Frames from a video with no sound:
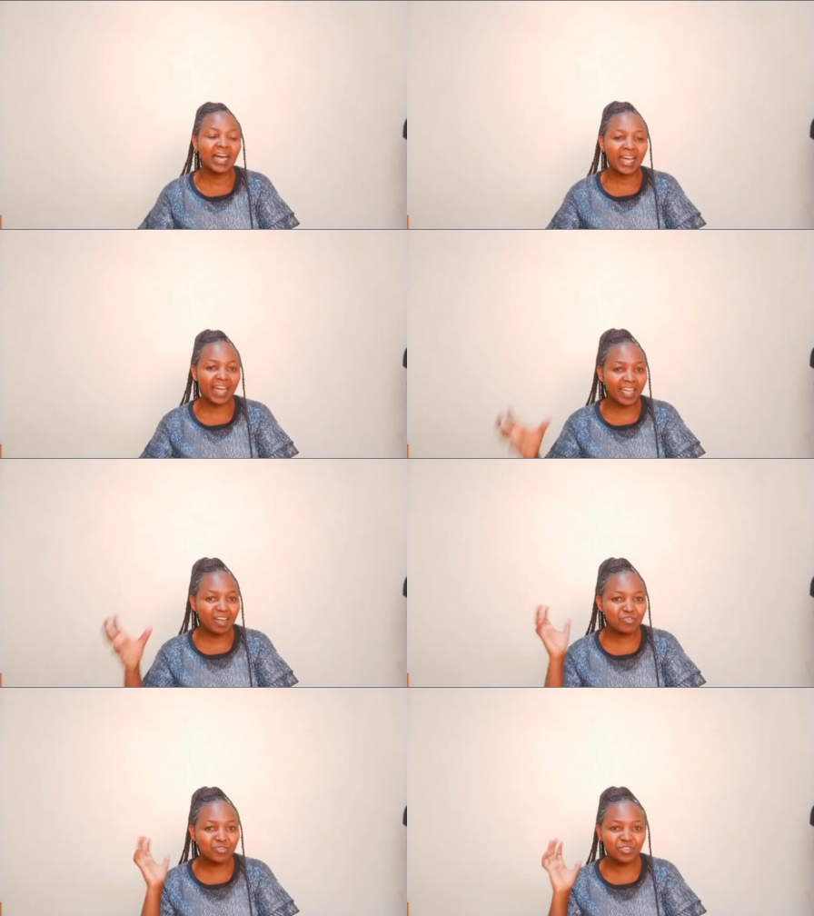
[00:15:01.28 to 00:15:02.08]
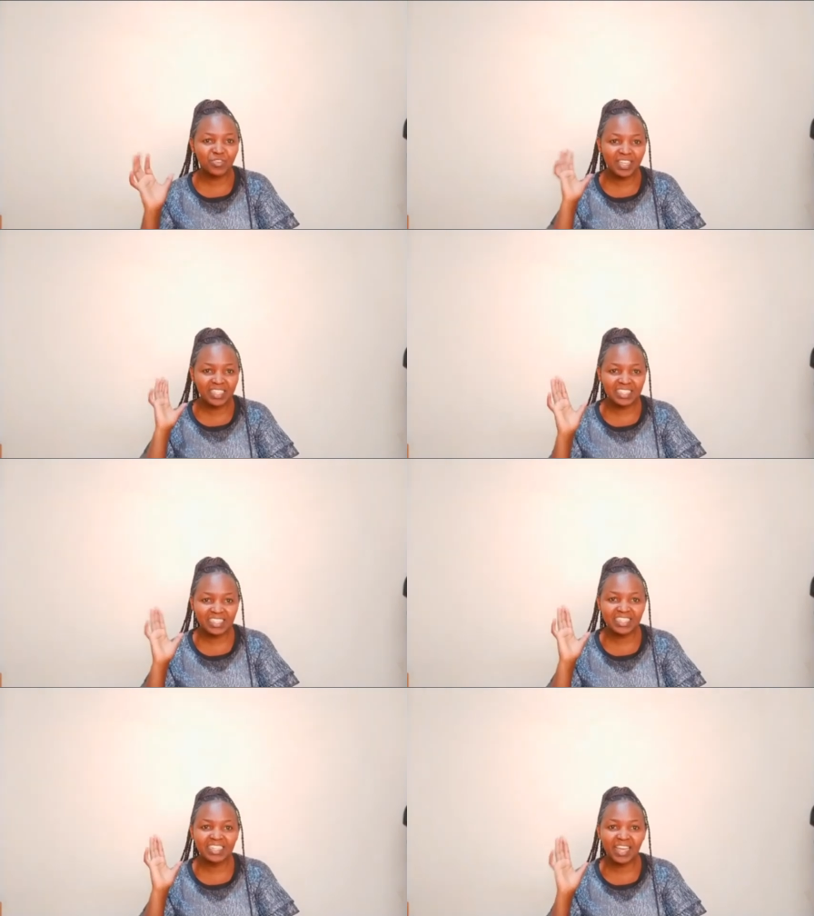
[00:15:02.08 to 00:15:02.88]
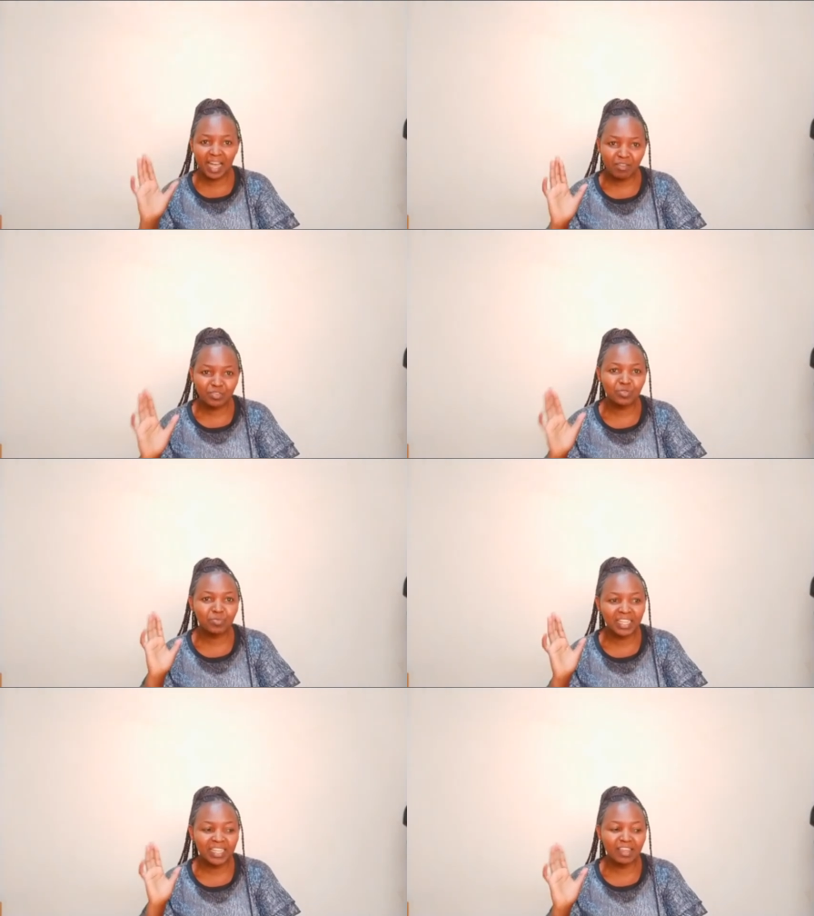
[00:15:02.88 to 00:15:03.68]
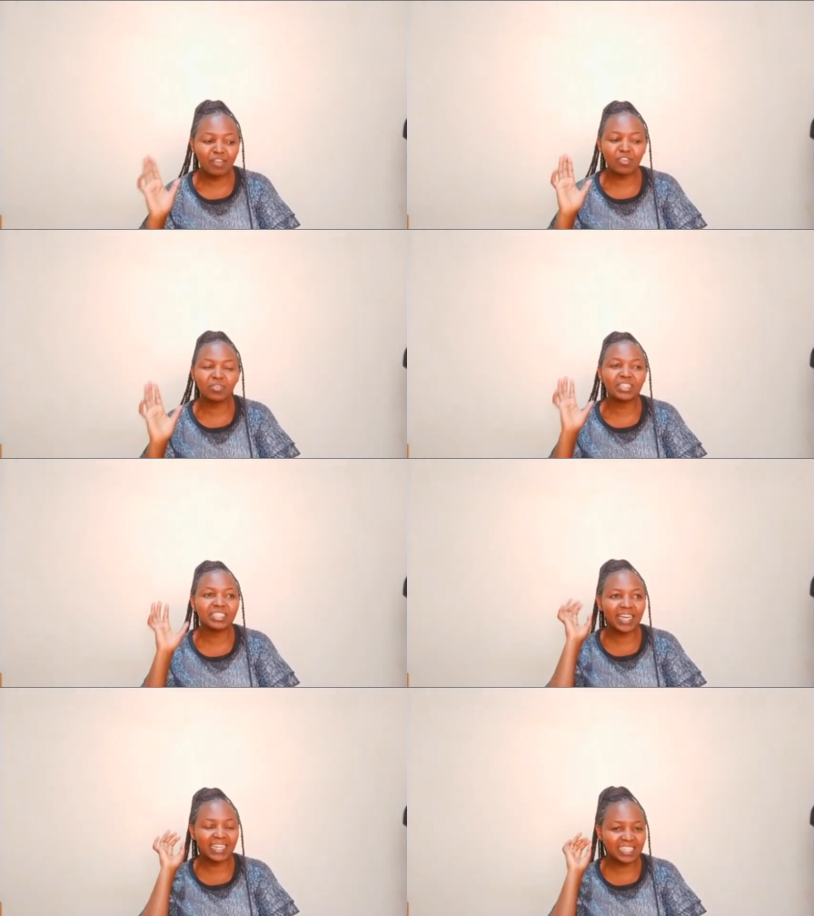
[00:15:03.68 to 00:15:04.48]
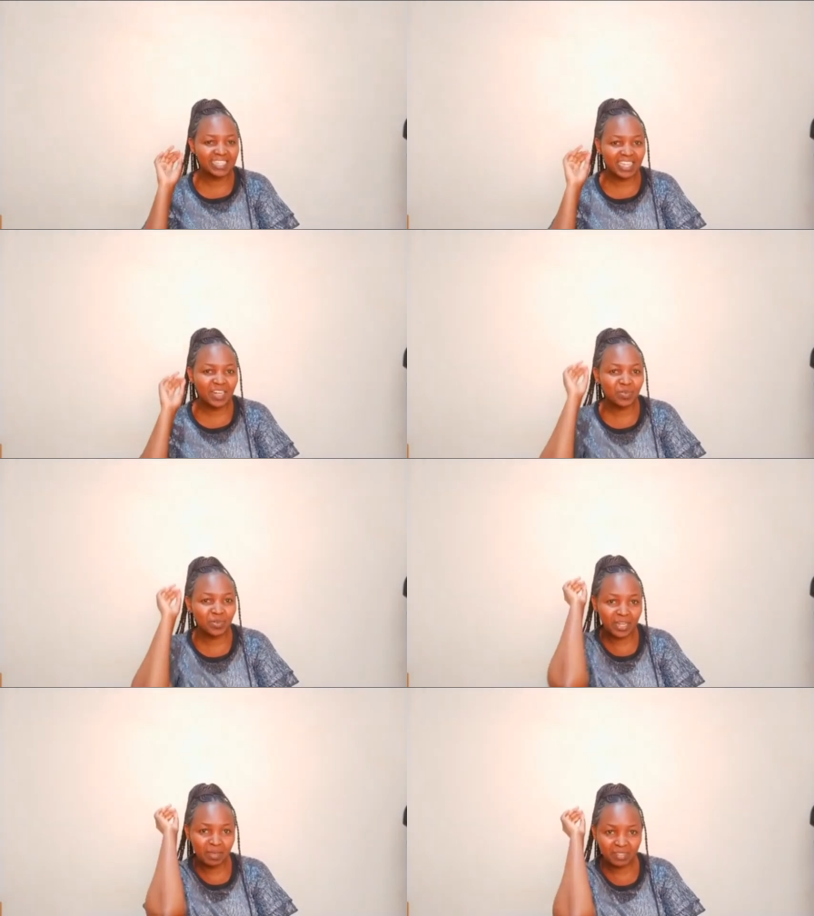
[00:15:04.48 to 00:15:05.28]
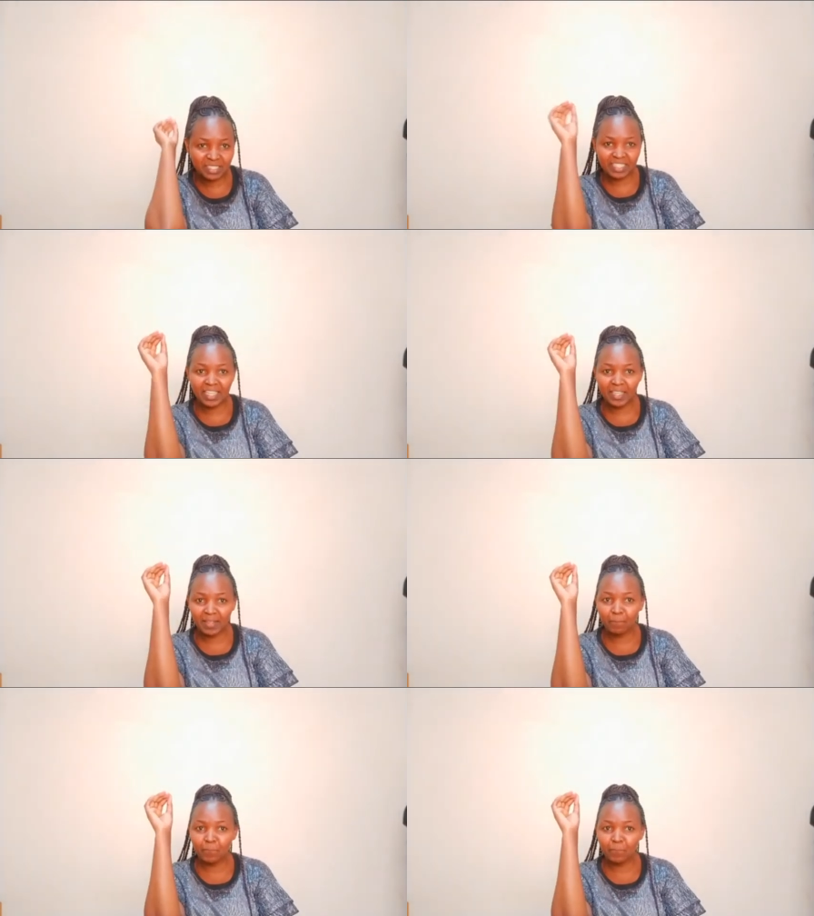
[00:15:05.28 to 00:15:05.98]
I am fluent enough to make everybody understand what I'm saying.